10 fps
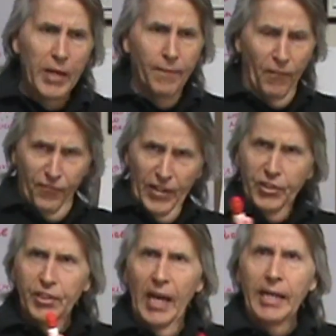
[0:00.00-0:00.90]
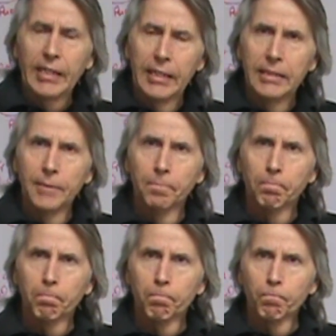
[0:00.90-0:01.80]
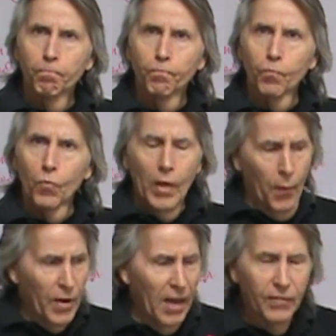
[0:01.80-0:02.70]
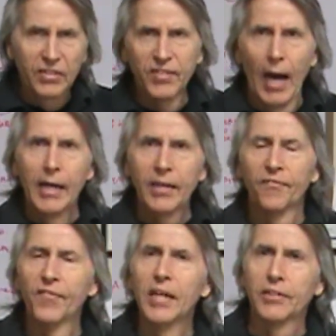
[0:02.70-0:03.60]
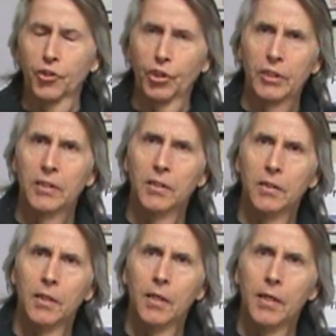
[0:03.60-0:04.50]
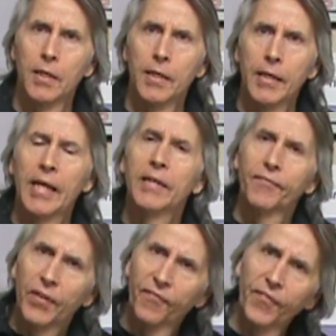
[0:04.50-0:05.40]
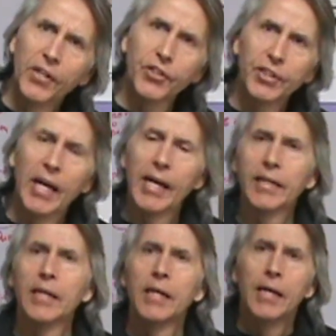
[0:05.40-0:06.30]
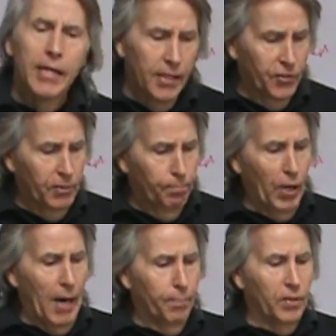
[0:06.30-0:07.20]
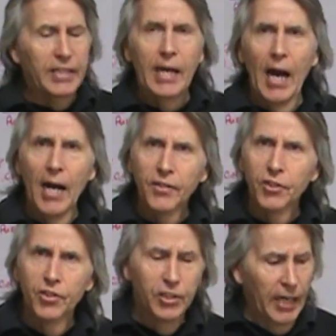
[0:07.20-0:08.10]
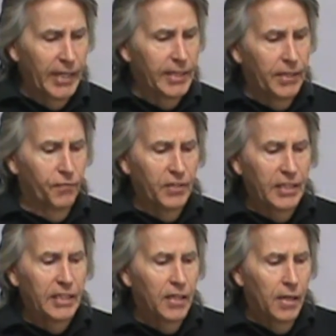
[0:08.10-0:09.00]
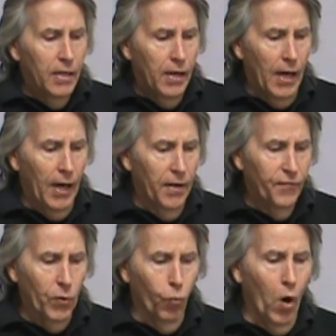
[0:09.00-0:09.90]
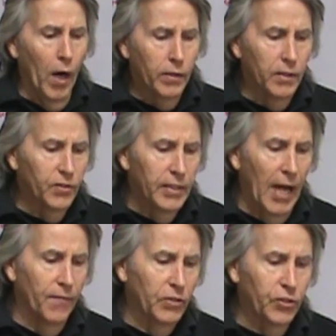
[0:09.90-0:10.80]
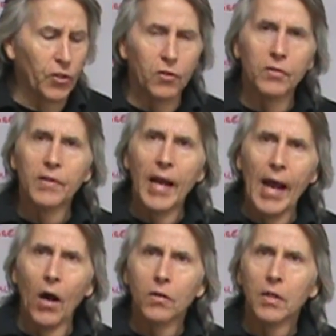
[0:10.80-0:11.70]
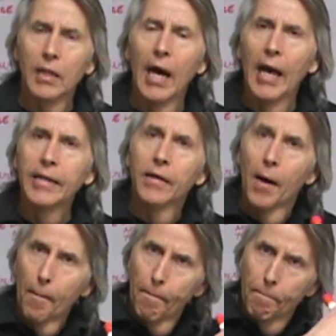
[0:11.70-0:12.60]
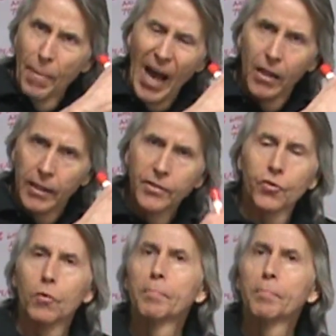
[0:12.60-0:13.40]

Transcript: We have a fish tank, and we have exotic fish. And if the fish tank isn't properly oxygenated, if the water doesn't have a certain alkaline balance or